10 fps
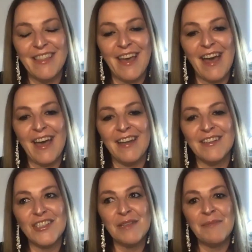That
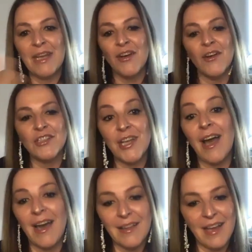she
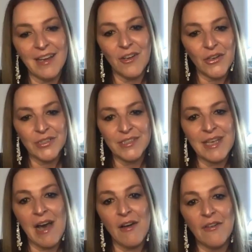highlighted
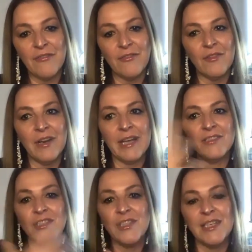herself, right?
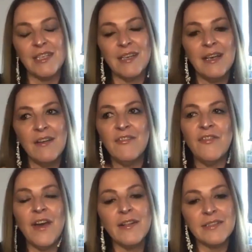She
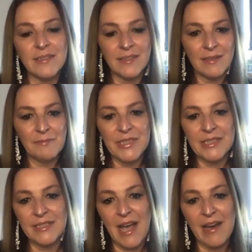felt
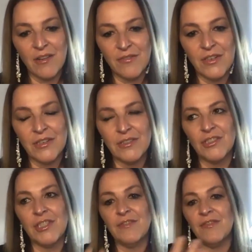desired first.
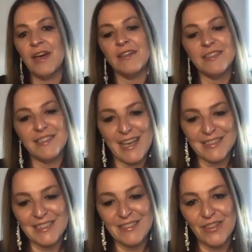She felt
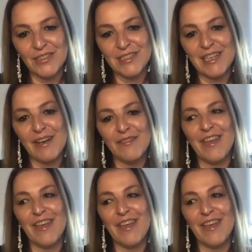sexy for herself.